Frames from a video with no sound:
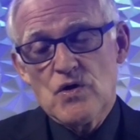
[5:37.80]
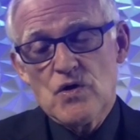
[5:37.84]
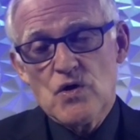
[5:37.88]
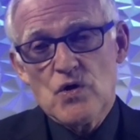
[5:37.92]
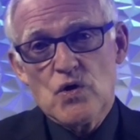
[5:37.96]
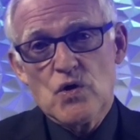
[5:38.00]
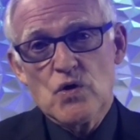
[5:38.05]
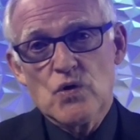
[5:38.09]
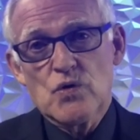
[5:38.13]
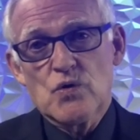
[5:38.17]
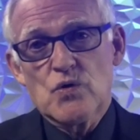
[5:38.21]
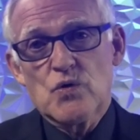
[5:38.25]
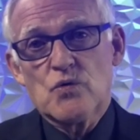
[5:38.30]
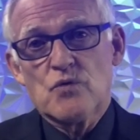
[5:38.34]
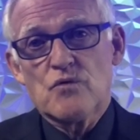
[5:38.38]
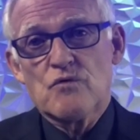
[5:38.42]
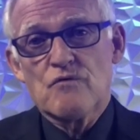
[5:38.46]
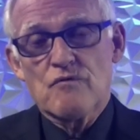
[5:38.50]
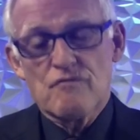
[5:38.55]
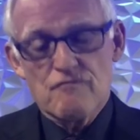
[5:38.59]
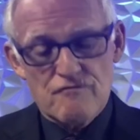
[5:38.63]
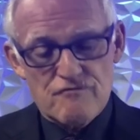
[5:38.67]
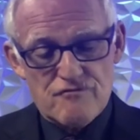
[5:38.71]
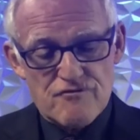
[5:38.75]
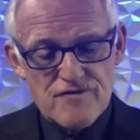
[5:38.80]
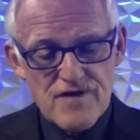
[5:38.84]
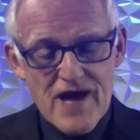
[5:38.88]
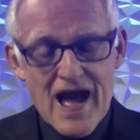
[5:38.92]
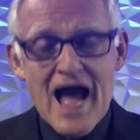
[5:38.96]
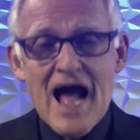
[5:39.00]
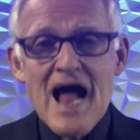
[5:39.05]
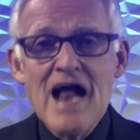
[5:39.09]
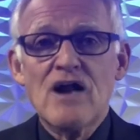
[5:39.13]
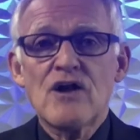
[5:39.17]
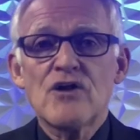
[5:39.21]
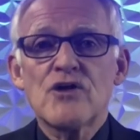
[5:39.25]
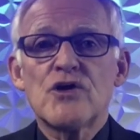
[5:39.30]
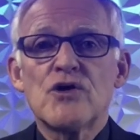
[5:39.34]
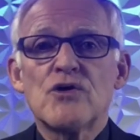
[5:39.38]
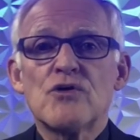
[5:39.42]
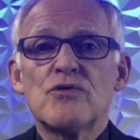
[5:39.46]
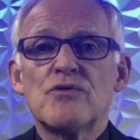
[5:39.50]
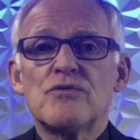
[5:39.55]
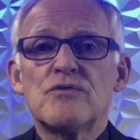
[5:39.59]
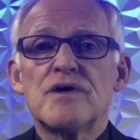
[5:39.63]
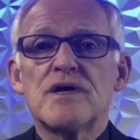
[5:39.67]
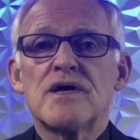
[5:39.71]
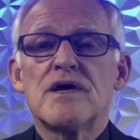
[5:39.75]
who
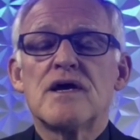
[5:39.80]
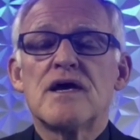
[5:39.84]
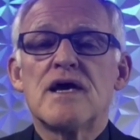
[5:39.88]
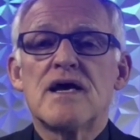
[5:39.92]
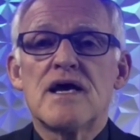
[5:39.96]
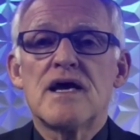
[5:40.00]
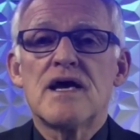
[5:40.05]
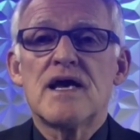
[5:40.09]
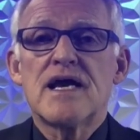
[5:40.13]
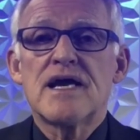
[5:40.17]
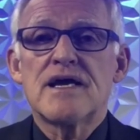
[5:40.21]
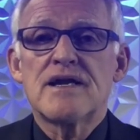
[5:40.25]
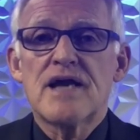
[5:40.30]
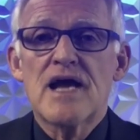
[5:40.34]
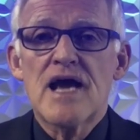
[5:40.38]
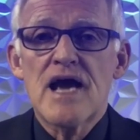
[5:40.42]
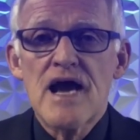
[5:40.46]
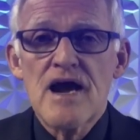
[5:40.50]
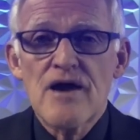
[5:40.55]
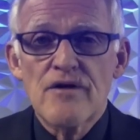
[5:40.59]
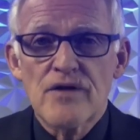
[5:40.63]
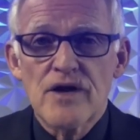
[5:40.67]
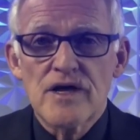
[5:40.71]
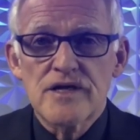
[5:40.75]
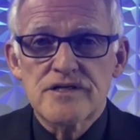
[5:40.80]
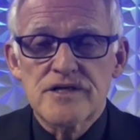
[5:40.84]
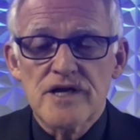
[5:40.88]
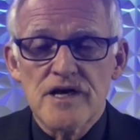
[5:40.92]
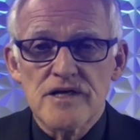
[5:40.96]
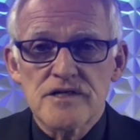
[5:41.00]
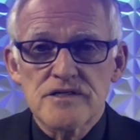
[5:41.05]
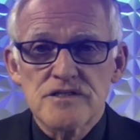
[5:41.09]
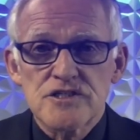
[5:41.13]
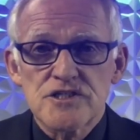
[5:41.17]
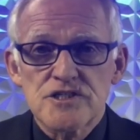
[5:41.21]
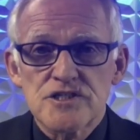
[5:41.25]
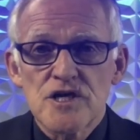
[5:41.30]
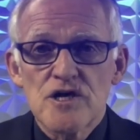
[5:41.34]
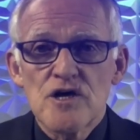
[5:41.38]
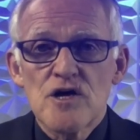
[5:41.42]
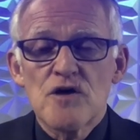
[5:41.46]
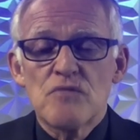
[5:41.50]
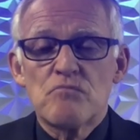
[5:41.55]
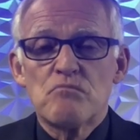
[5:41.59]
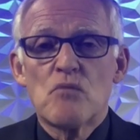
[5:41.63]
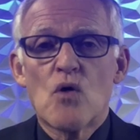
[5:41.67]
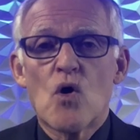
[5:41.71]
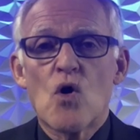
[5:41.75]
valued inheritance
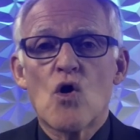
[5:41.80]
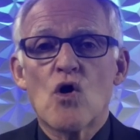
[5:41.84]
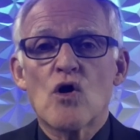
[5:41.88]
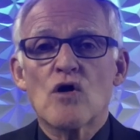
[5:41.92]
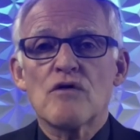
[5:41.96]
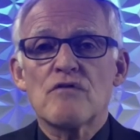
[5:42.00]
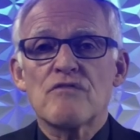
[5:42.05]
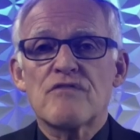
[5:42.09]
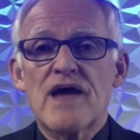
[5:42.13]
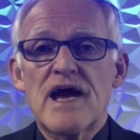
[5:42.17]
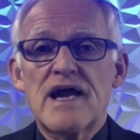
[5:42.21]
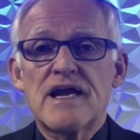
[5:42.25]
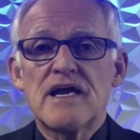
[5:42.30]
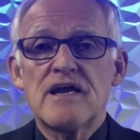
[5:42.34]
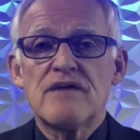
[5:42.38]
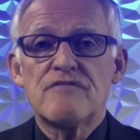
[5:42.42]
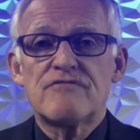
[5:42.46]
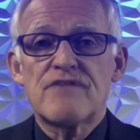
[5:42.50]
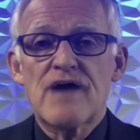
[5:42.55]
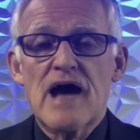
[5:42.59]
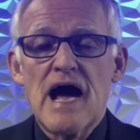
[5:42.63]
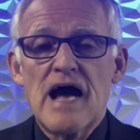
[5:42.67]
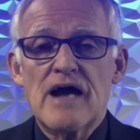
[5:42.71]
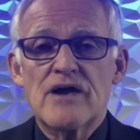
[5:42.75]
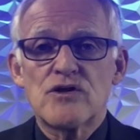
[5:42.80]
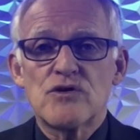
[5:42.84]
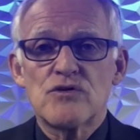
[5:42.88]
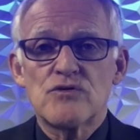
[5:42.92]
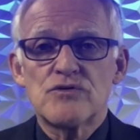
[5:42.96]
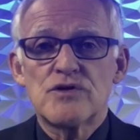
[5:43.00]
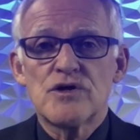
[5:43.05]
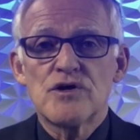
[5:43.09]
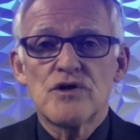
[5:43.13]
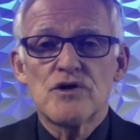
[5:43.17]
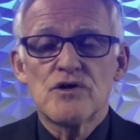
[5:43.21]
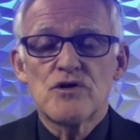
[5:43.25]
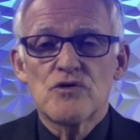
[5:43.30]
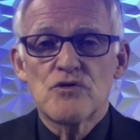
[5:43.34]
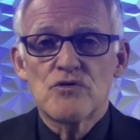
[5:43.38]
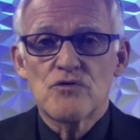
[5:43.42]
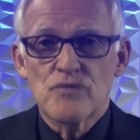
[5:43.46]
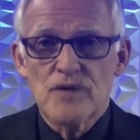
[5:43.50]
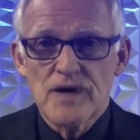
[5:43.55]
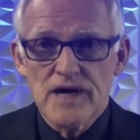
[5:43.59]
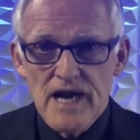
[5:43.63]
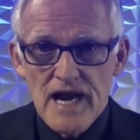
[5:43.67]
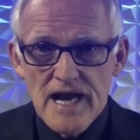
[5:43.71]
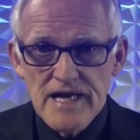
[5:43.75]
more than he valued
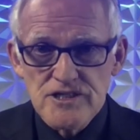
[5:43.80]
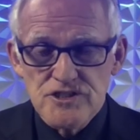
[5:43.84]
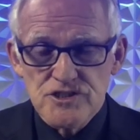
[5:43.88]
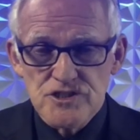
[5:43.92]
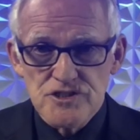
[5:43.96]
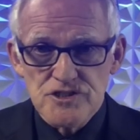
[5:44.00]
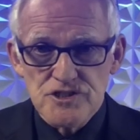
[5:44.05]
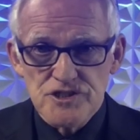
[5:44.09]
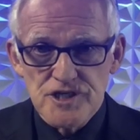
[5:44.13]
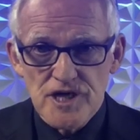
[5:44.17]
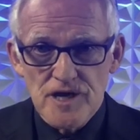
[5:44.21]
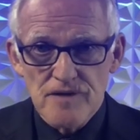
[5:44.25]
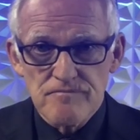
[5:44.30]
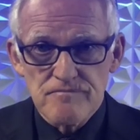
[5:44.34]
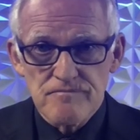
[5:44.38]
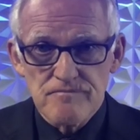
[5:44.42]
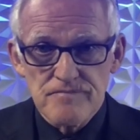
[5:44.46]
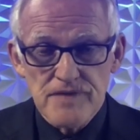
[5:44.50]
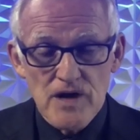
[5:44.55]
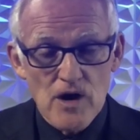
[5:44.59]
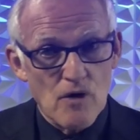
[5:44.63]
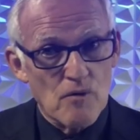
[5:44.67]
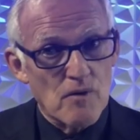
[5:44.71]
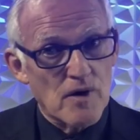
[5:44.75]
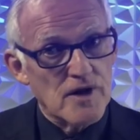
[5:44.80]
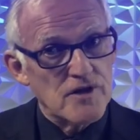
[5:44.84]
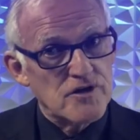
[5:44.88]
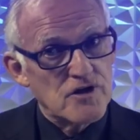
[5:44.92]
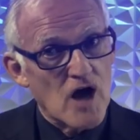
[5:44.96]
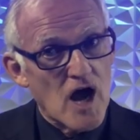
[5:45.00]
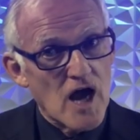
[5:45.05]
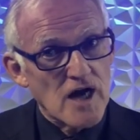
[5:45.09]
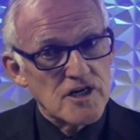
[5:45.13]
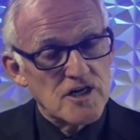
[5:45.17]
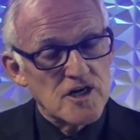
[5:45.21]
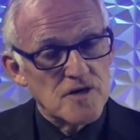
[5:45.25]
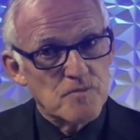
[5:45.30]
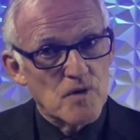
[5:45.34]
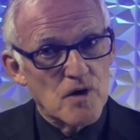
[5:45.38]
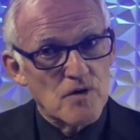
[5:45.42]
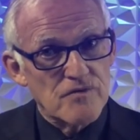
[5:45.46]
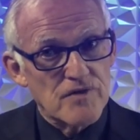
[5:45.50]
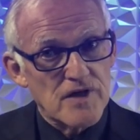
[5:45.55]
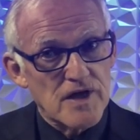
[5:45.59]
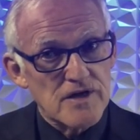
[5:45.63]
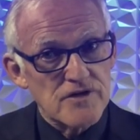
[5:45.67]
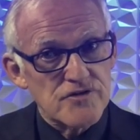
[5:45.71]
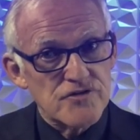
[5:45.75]
relationship. Now, I want to talk to you
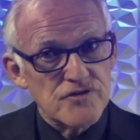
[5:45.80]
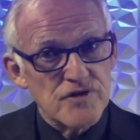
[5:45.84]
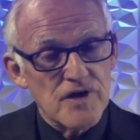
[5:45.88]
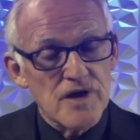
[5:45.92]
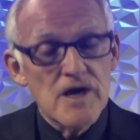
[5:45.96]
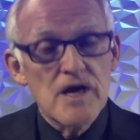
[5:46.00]
about this